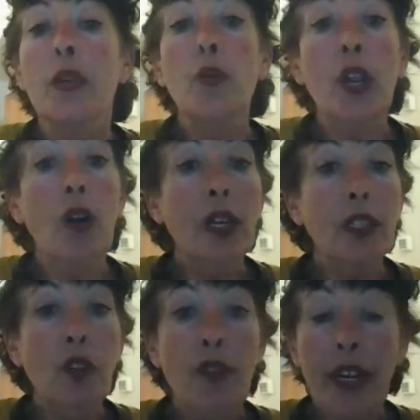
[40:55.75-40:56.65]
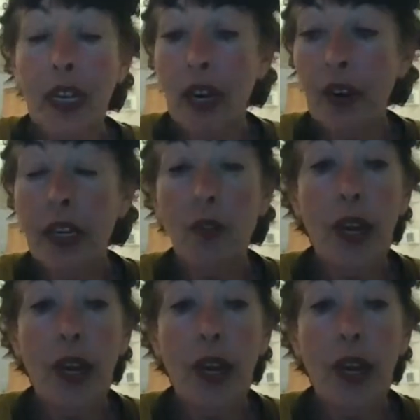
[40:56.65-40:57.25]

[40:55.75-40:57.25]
We are also veterinarian